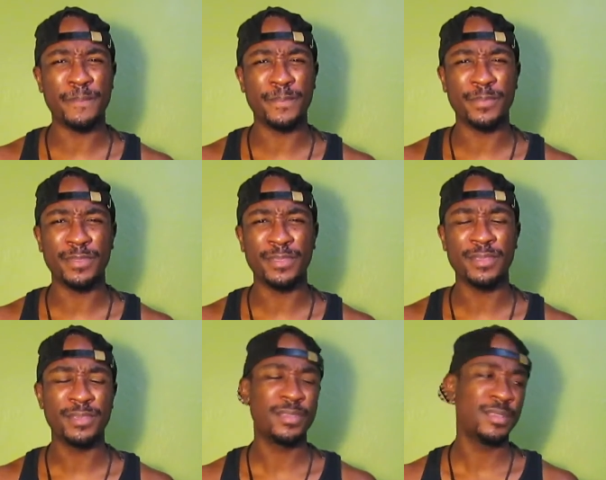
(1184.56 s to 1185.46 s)

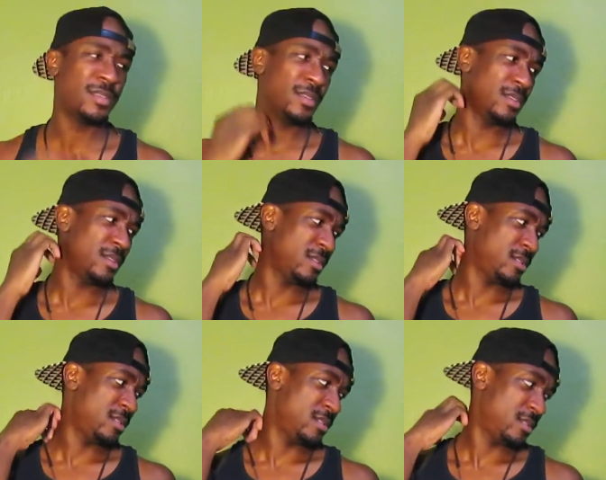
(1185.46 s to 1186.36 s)

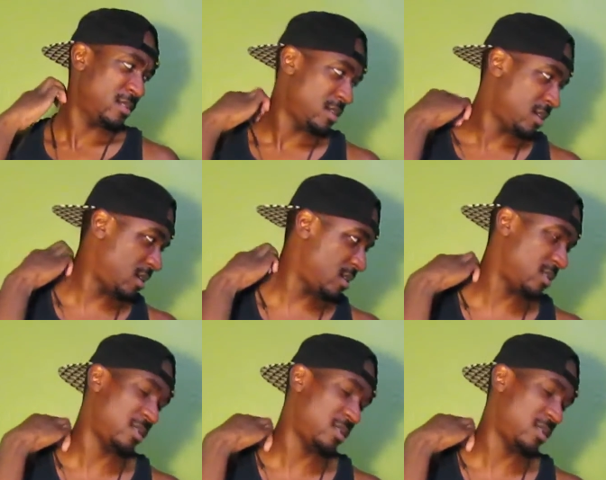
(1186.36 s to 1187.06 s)
(no one is talking)